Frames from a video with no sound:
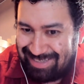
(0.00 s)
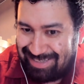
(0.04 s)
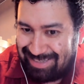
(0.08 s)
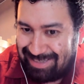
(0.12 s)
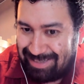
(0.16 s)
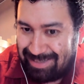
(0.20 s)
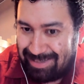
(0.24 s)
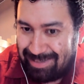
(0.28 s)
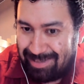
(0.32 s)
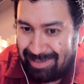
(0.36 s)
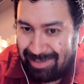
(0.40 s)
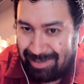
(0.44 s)

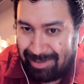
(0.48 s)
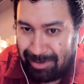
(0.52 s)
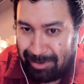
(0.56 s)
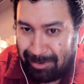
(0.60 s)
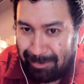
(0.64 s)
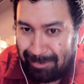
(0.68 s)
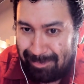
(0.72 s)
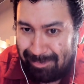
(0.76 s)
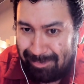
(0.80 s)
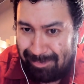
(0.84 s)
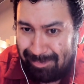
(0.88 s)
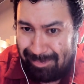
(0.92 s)

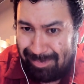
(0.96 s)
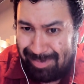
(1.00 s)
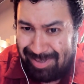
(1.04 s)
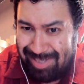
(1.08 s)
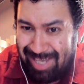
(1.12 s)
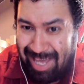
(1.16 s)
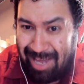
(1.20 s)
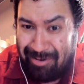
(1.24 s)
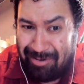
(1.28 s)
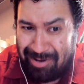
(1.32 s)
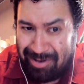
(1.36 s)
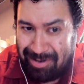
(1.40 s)
until
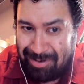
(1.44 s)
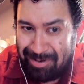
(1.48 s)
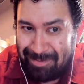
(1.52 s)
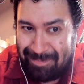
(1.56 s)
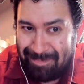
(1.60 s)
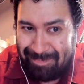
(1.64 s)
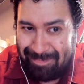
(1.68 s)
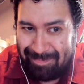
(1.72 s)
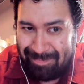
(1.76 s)
Saturday.